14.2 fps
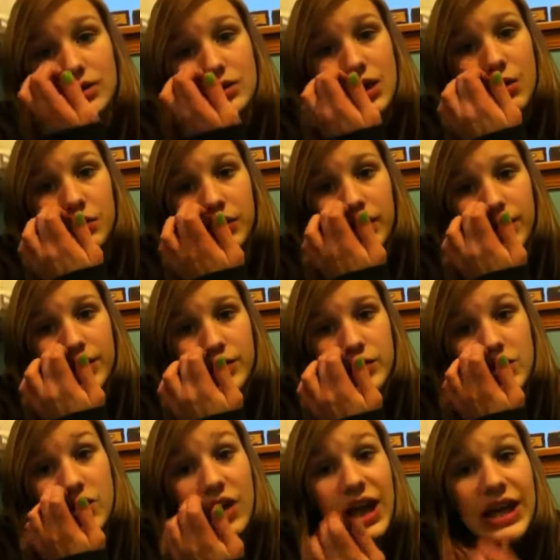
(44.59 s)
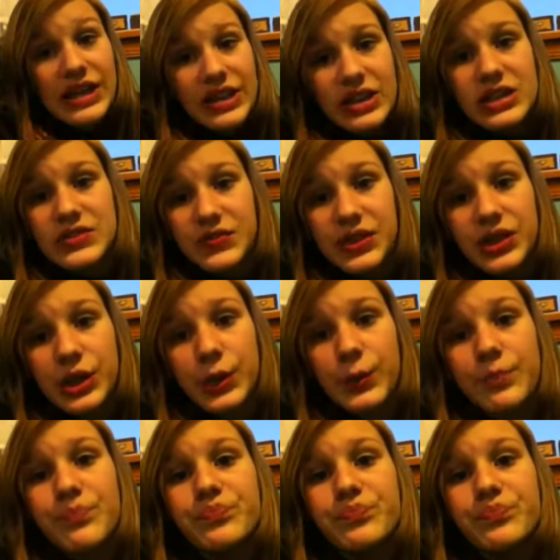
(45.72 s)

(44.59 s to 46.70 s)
I would like you to like this video.